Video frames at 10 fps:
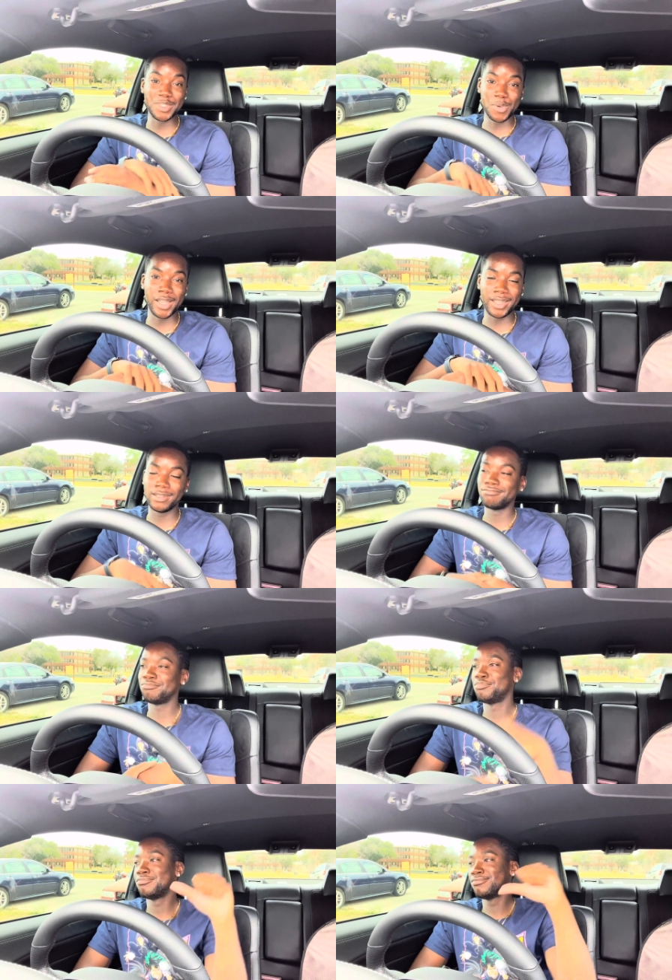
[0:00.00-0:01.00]

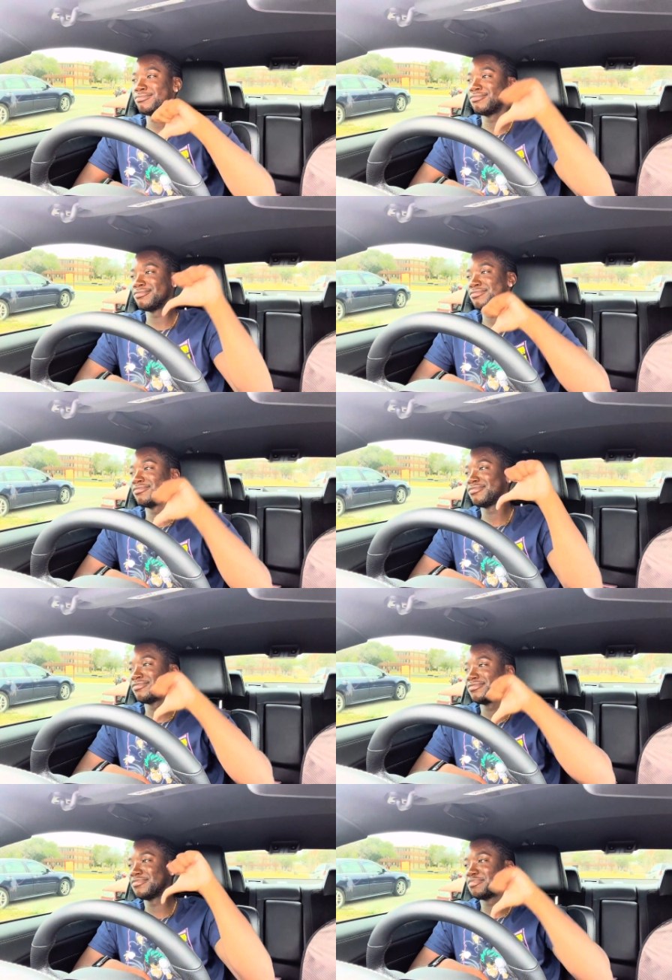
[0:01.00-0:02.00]

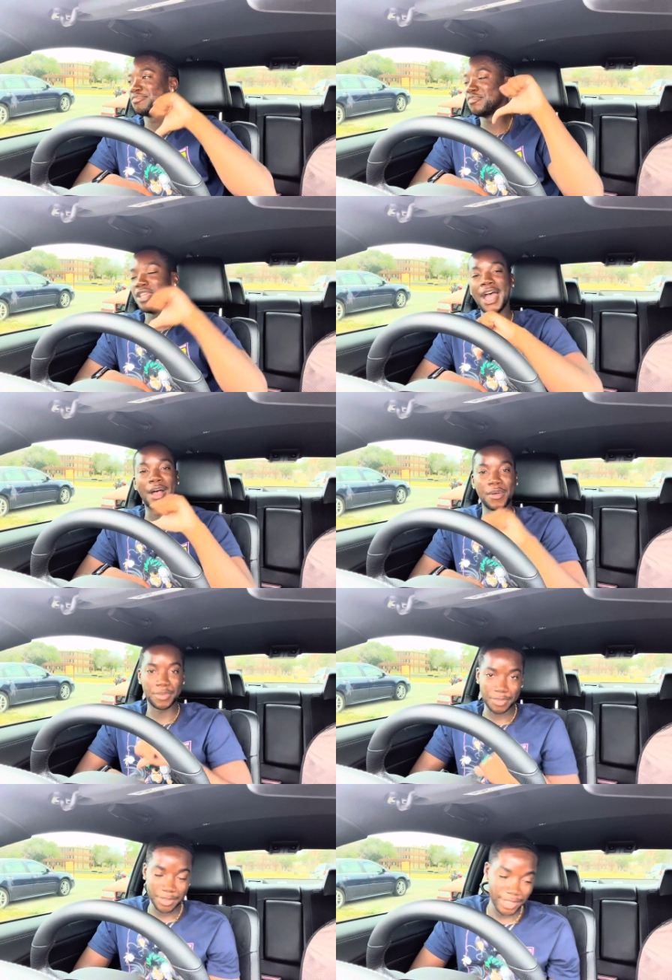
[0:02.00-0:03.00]
one.
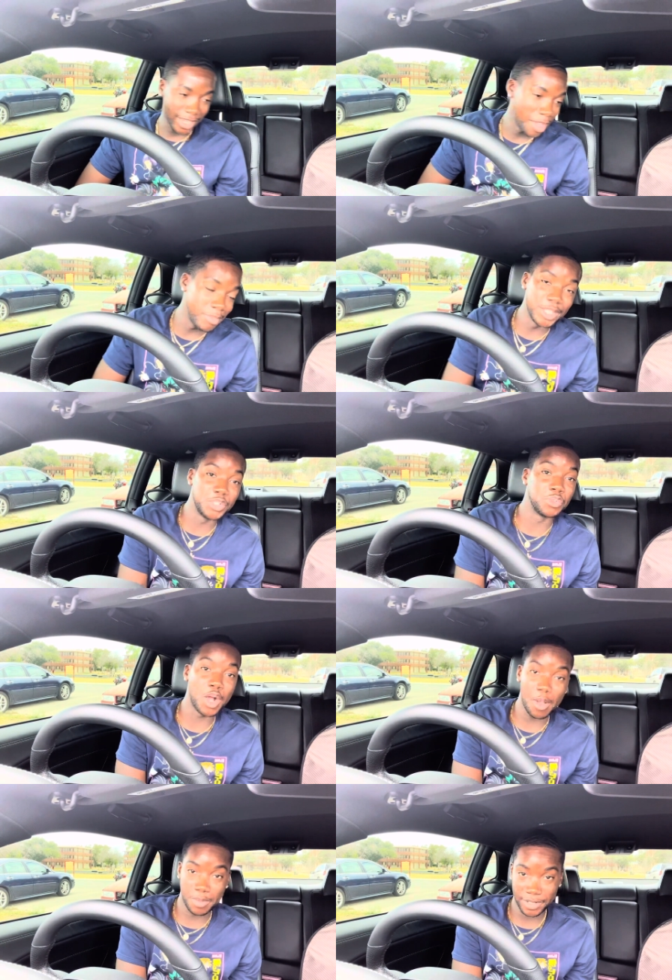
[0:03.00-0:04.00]
Down. That be
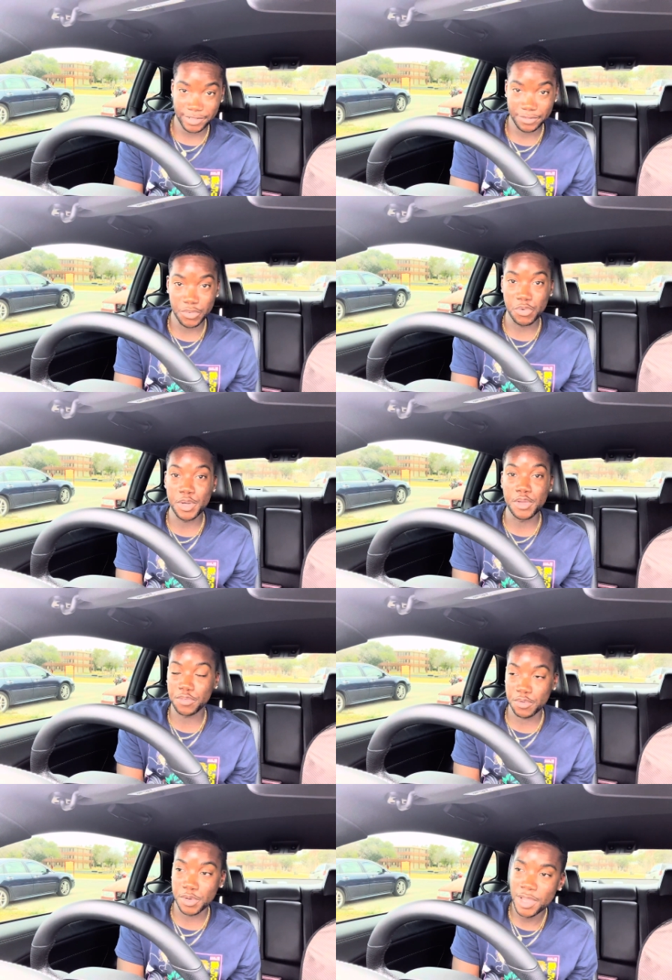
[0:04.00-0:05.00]
dropping. For real,
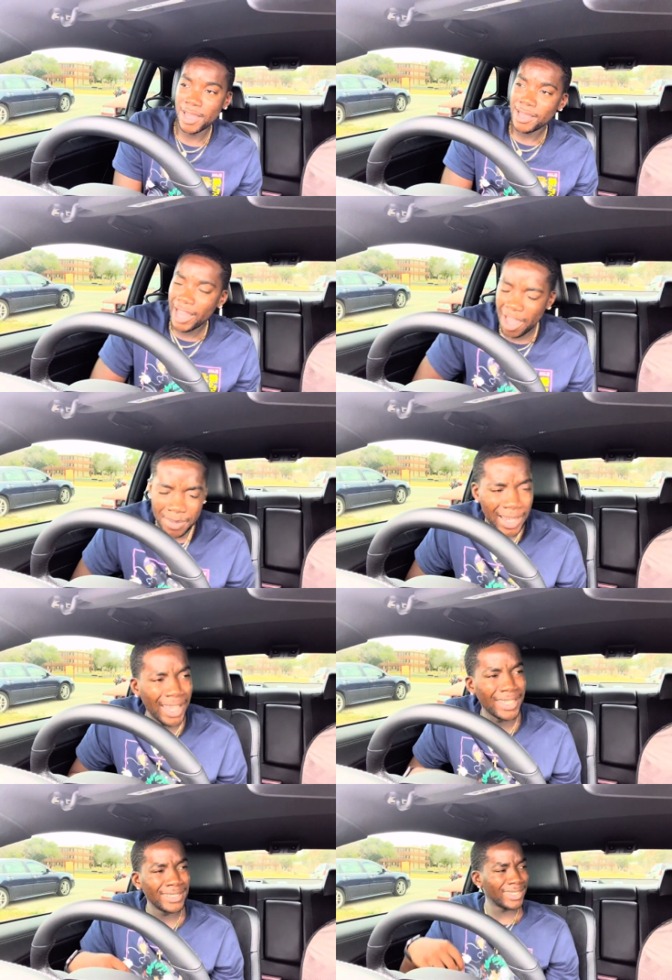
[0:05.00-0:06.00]
for real. I be
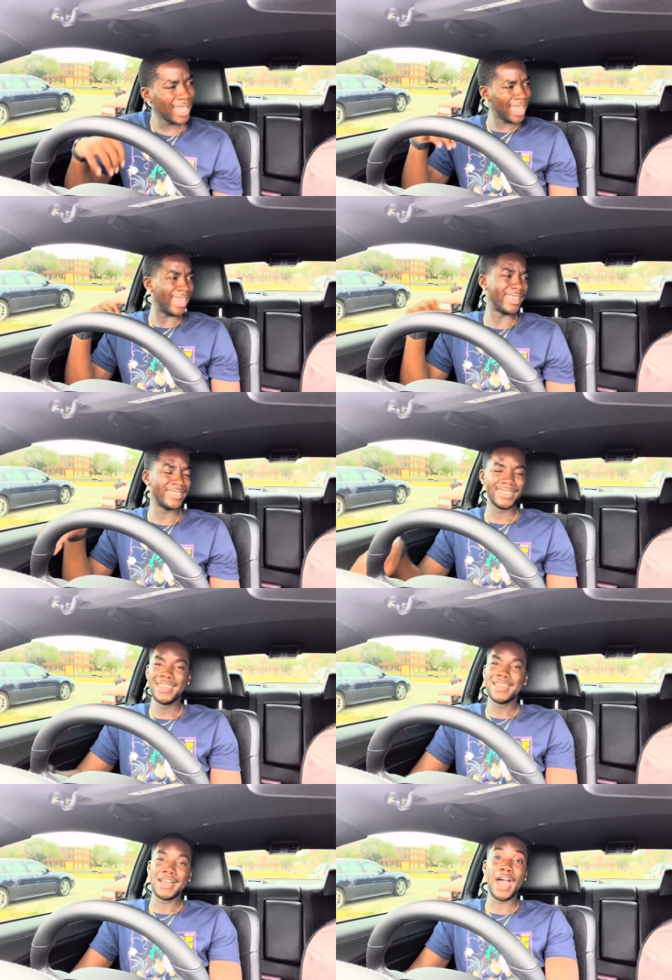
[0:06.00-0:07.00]
like, God.
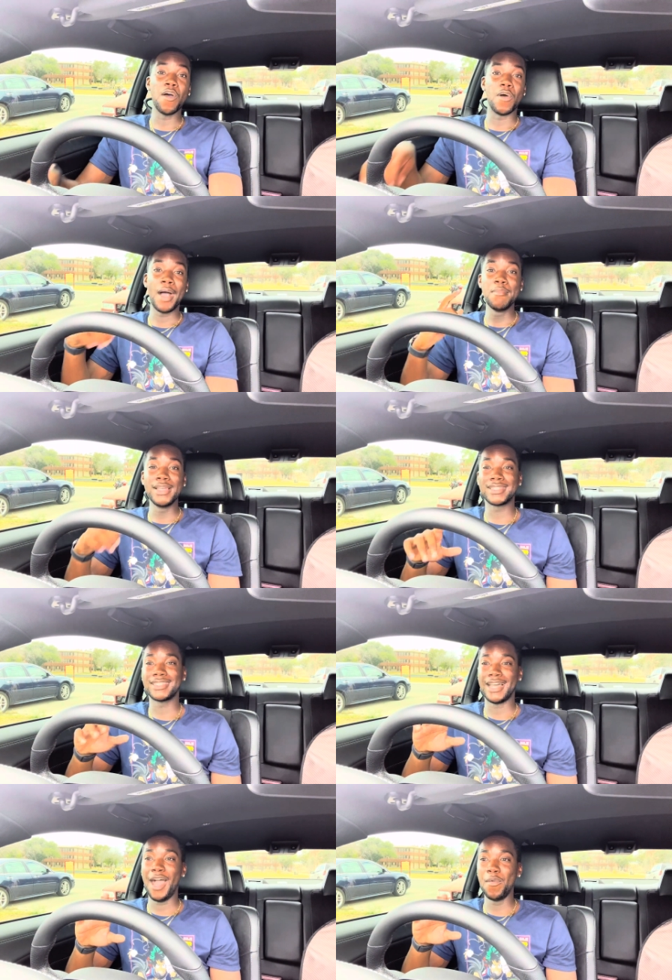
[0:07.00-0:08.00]
Oh, I miss
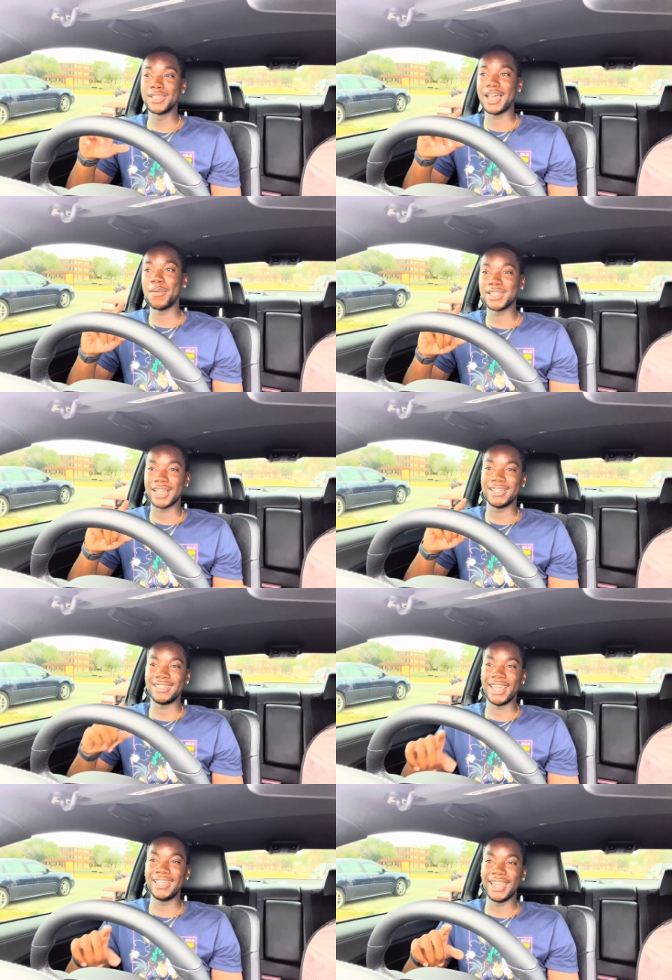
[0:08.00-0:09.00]
I was I was like a
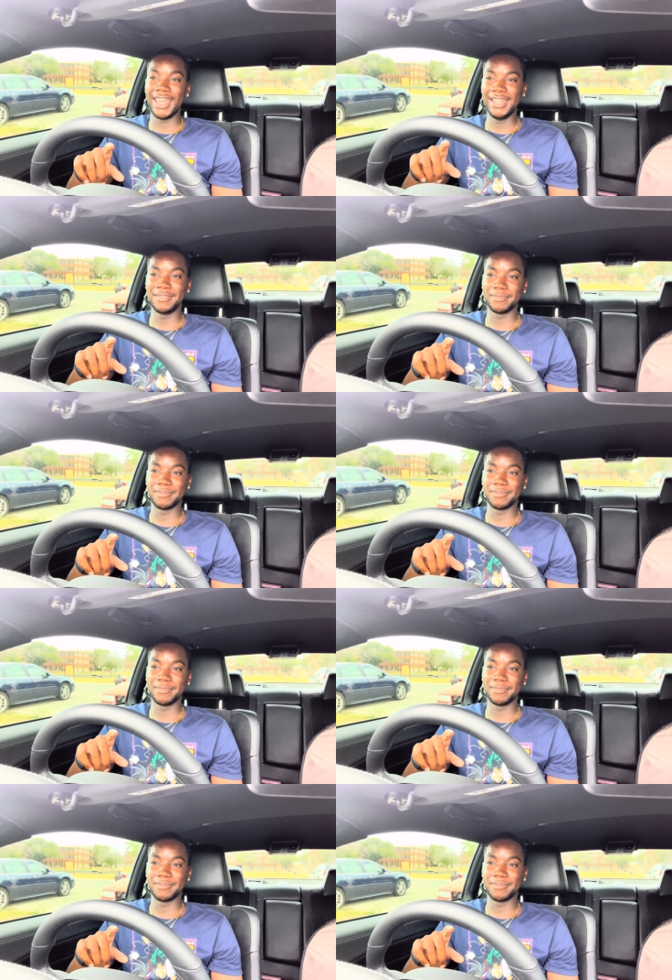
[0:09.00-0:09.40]
day late